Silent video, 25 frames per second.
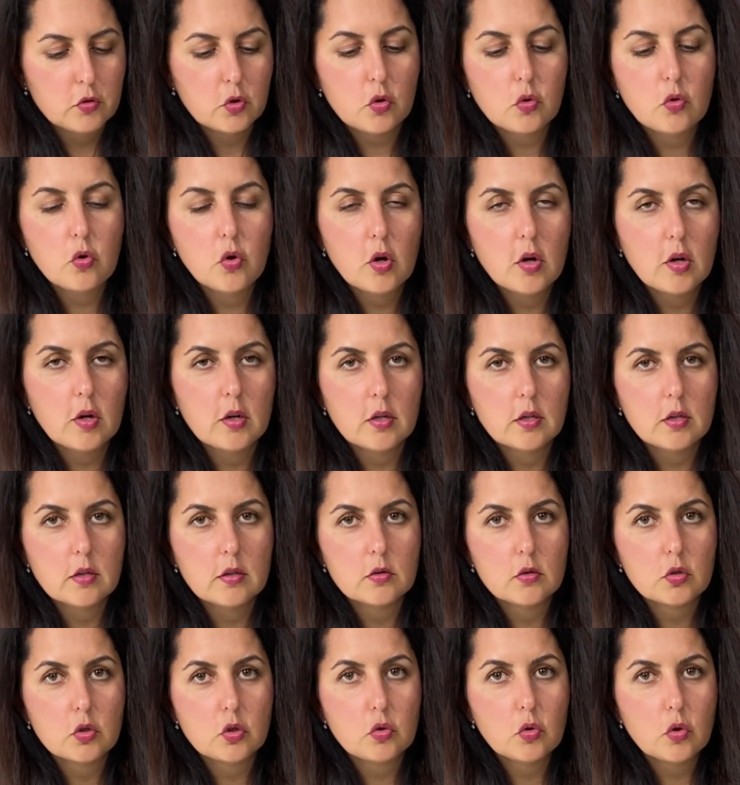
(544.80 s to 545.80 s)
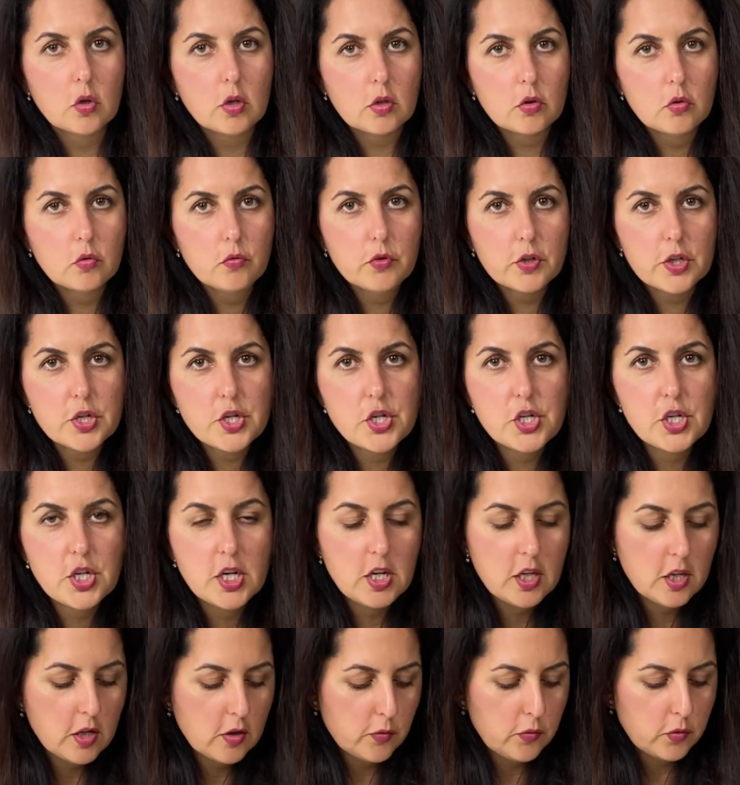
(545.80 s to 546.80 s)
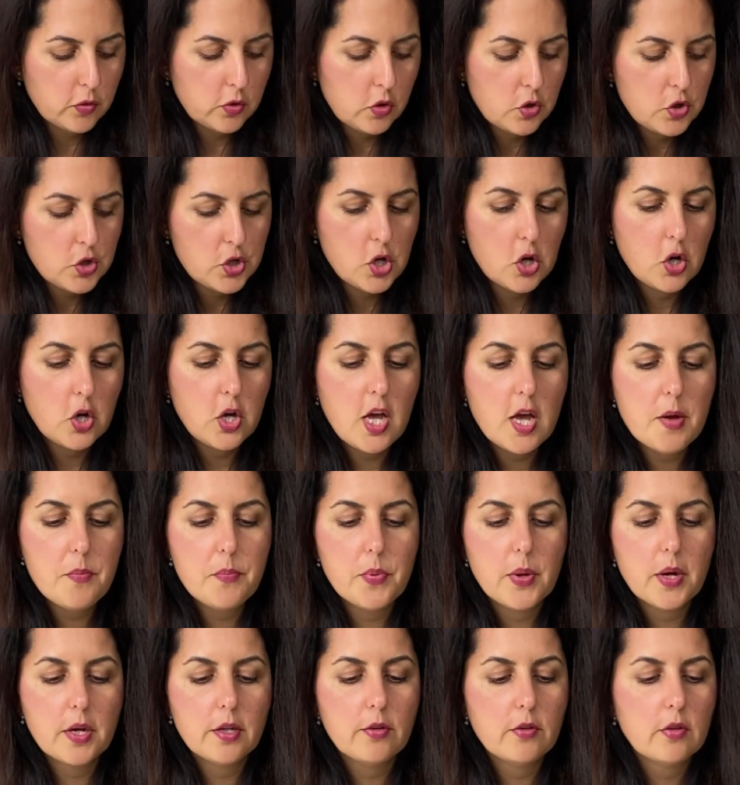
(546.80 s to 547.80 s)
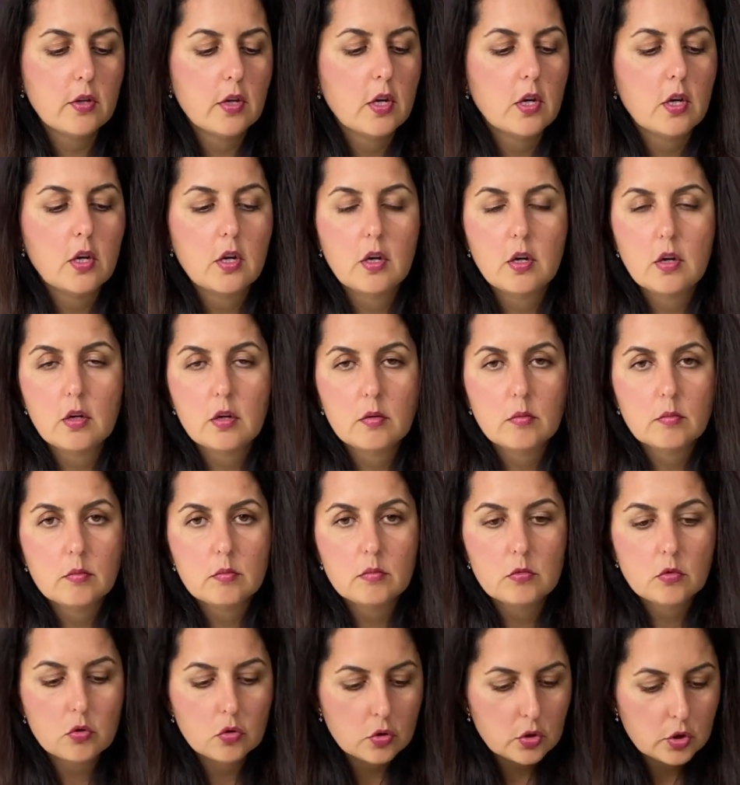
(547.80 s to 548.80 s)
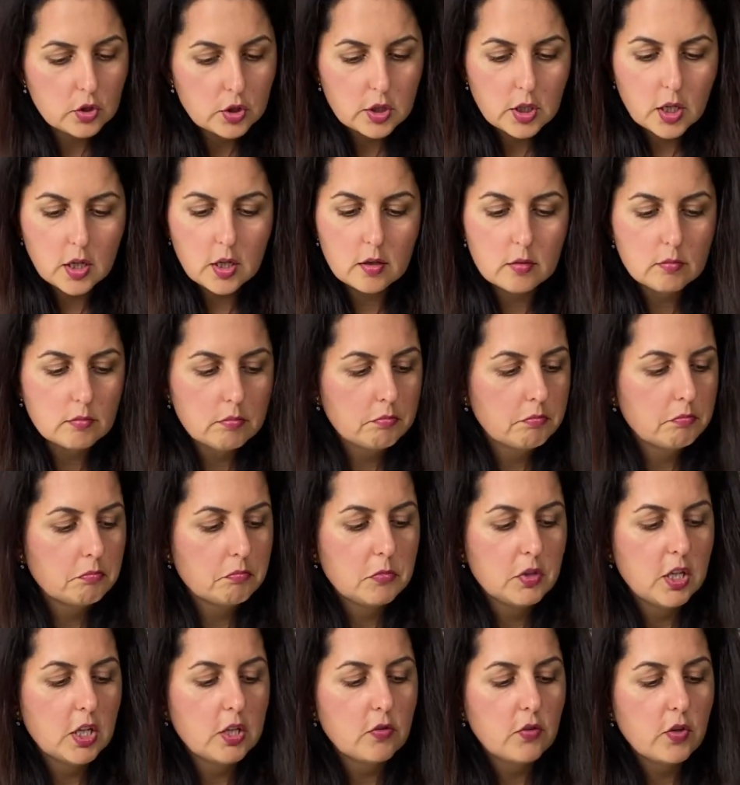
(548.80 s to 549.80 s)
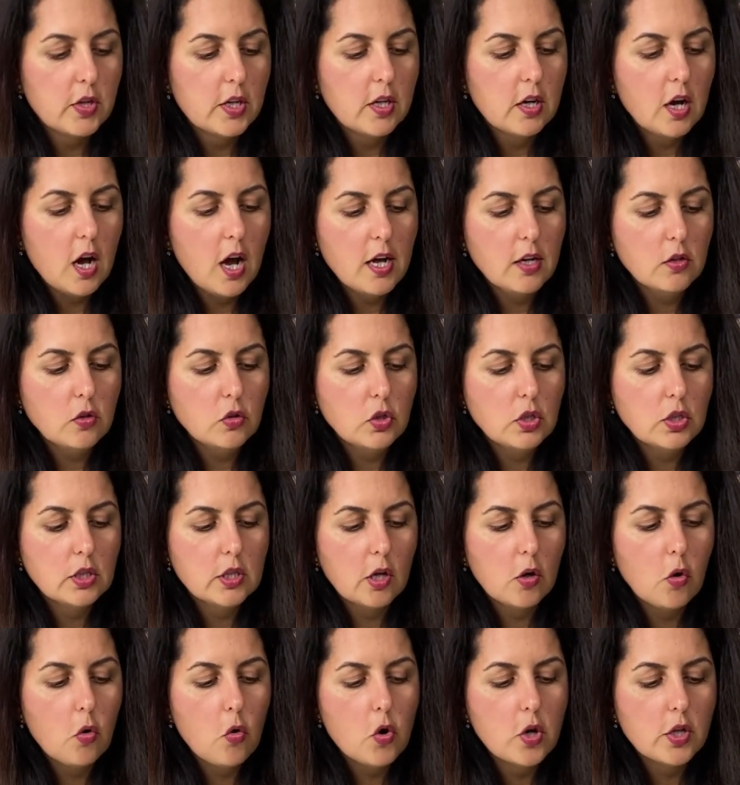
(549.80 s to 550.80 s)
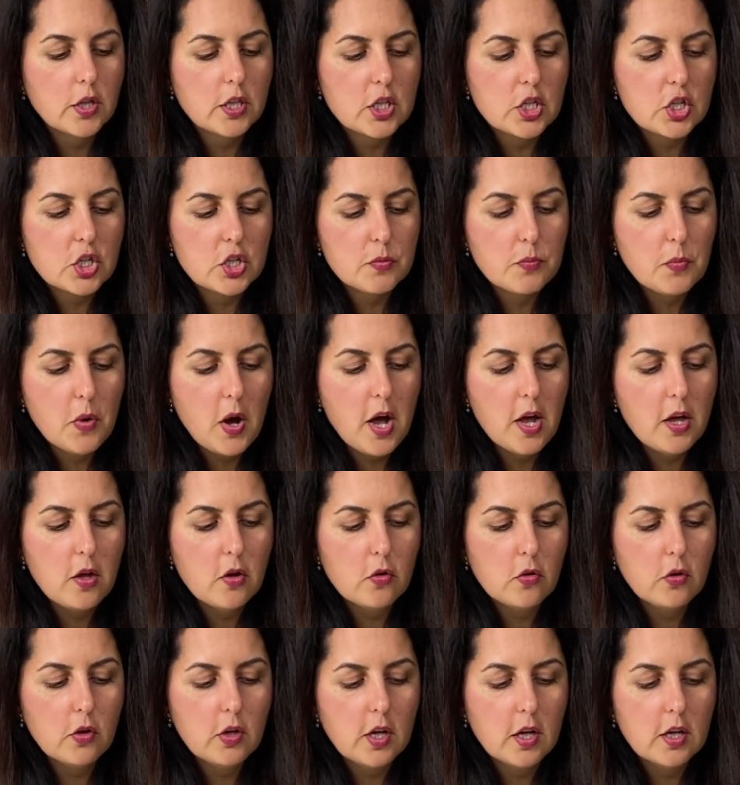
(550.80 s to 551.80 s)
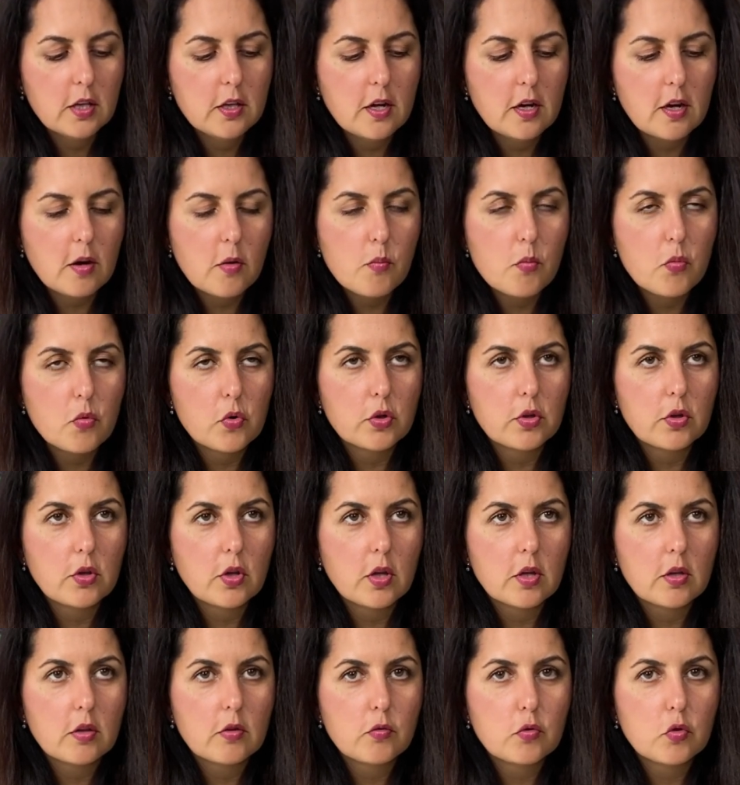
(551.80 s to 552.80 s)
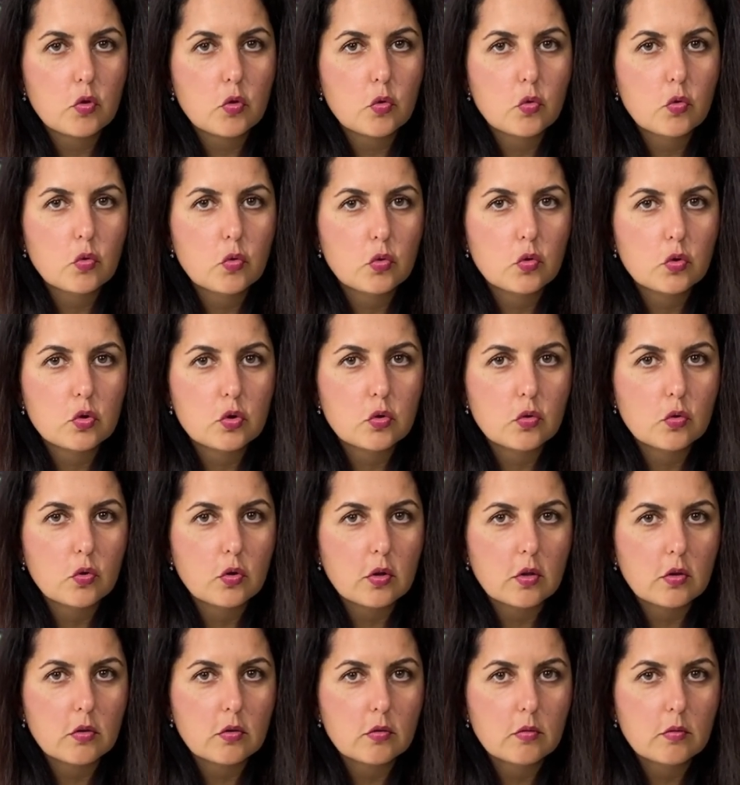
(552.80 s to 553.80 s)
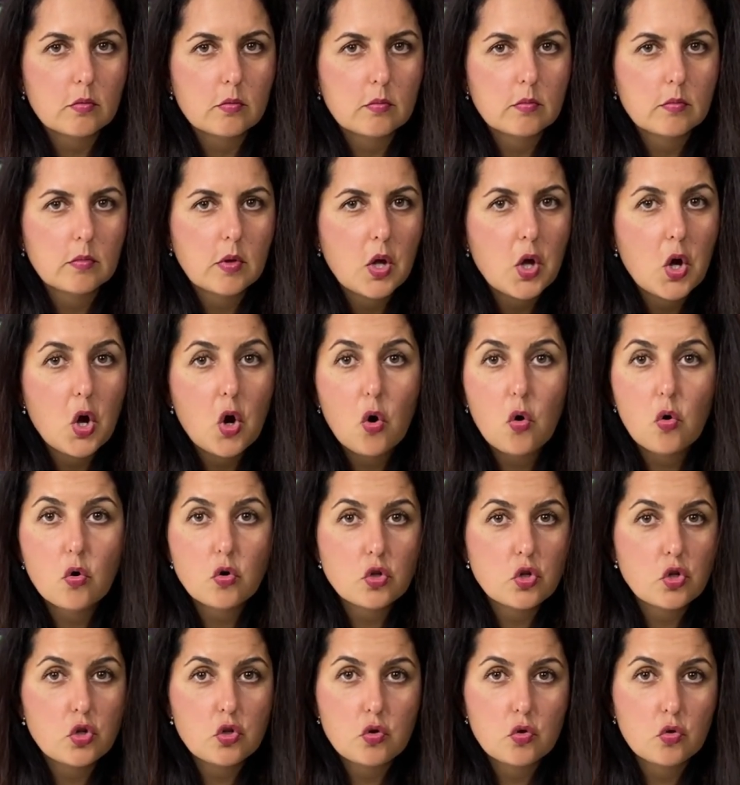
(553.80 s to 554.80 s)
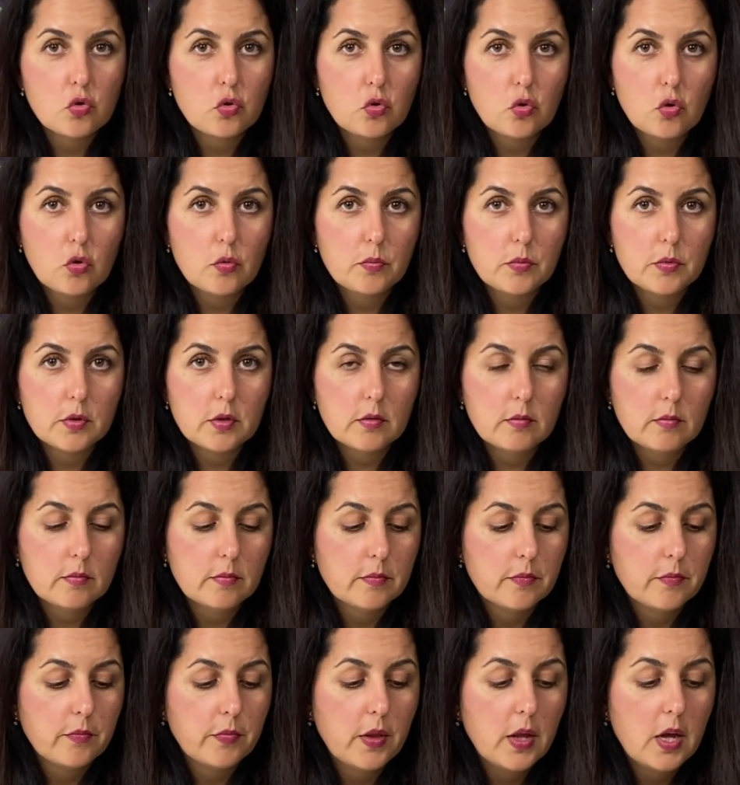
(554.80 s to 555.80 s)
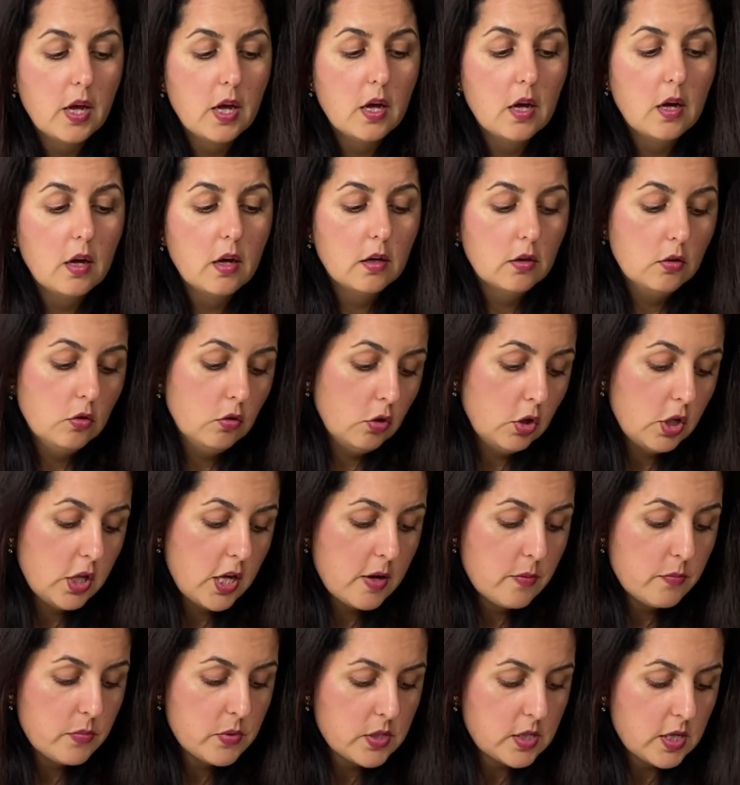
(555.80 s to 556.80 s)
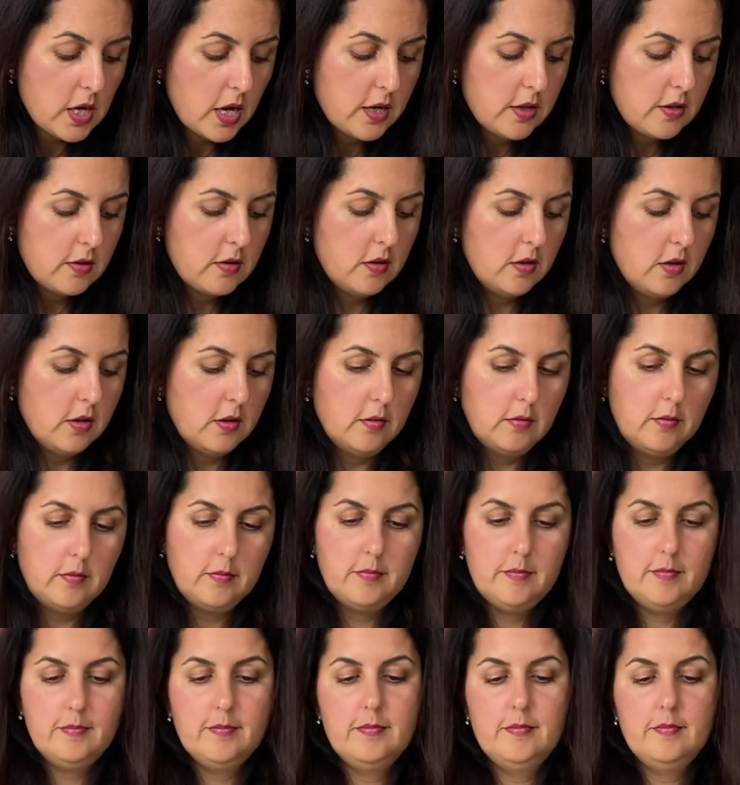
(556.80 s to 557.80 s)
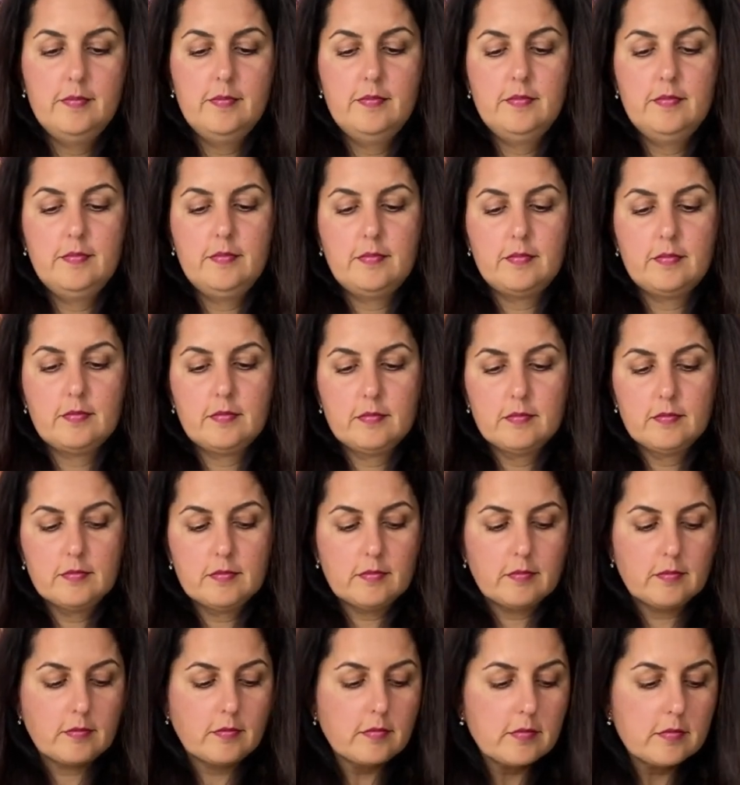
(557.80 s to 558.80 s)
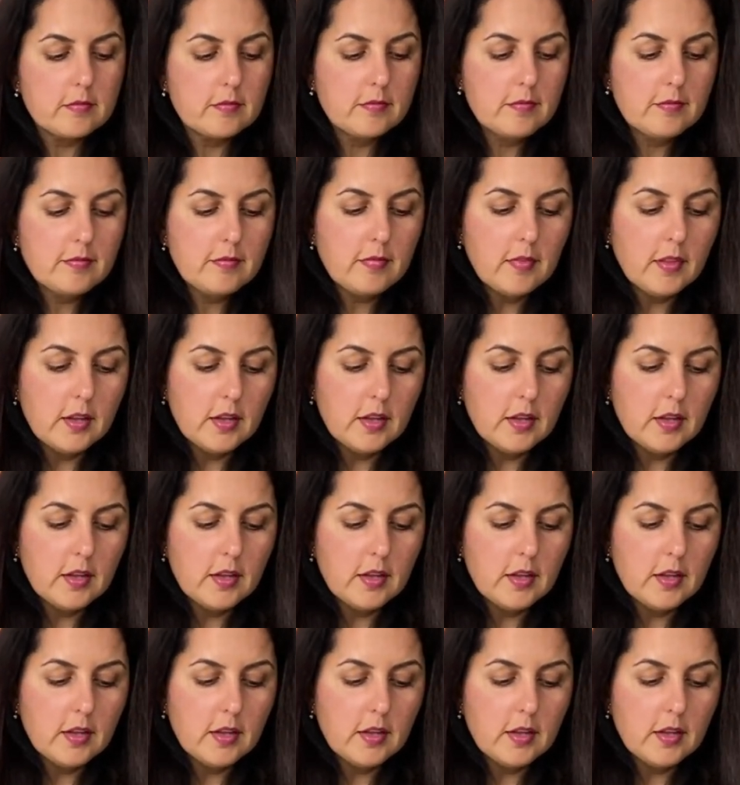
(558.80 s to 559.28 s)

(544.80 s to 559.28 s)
I'll flip the switch to rotate in the opposite direction, and again, I just press with my foot and the drill works. Now in the other direction. Very cool. But you don't have to use the pedal if you don't want to.